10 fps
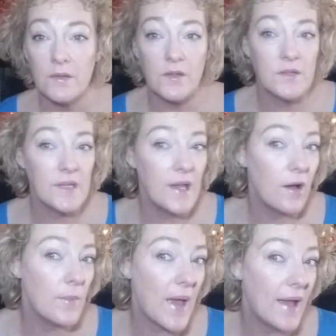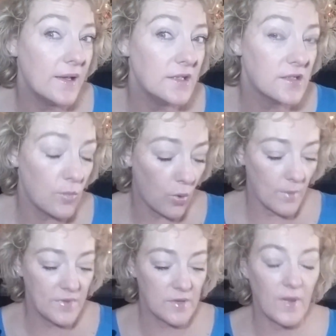You see how I'm adding some
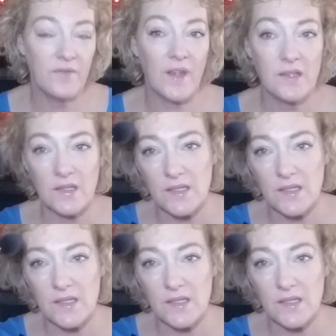warmth to my face?